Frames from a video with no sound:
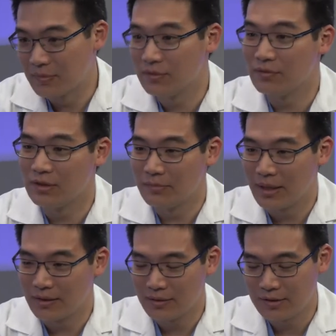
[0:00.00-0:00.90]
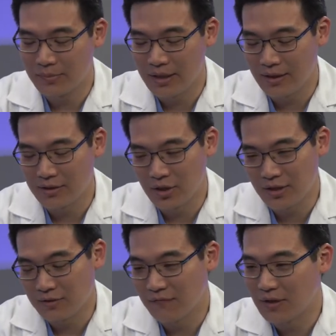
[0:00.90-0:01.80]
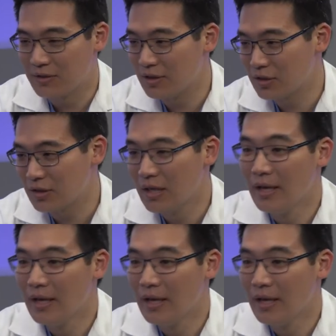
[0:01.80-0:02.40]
to the DeBakey Education Foundation.